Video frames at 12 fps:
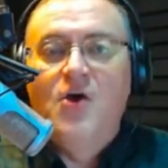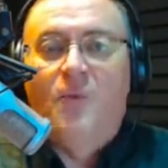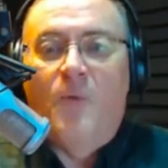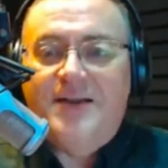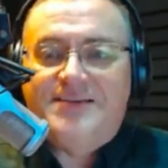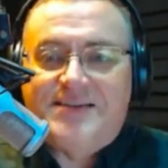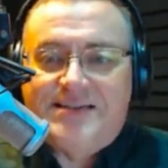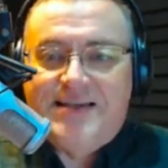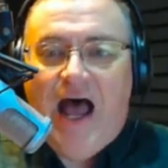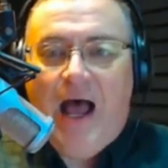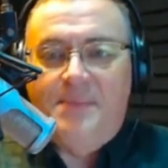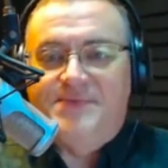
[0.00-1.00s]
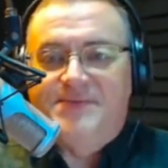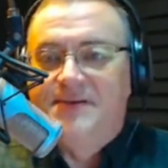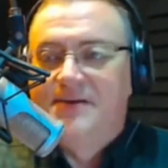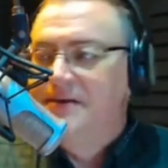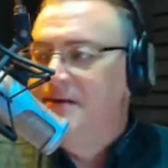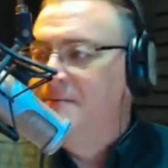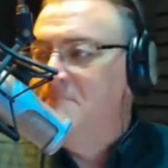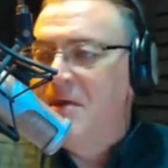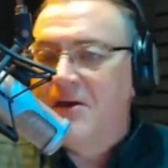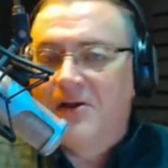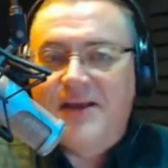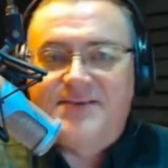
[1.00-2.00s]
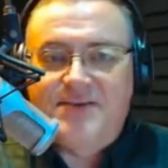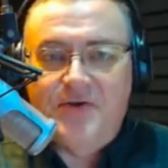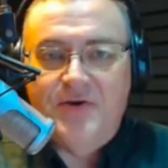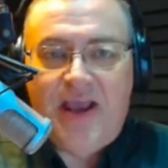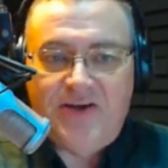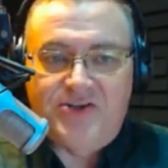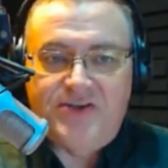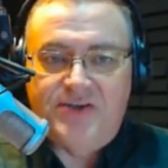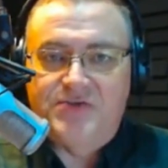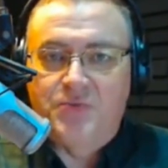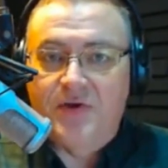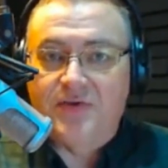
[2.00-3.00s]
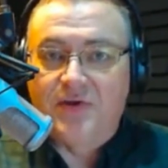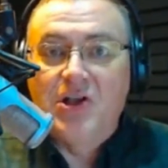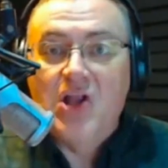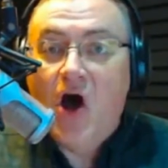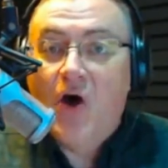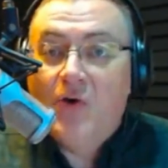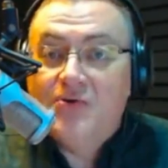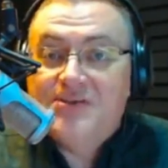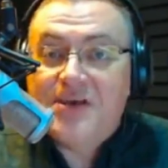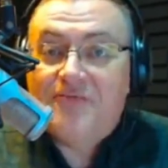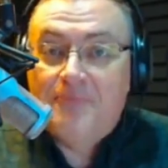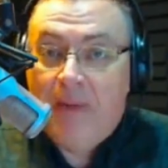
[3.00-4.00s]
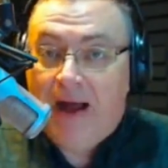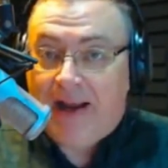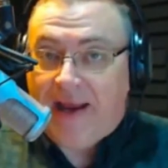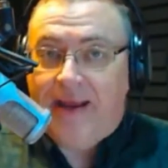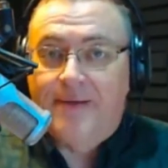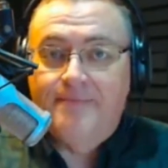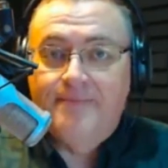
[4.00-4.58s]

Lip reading: What stops Middle Eastern nations with loads of money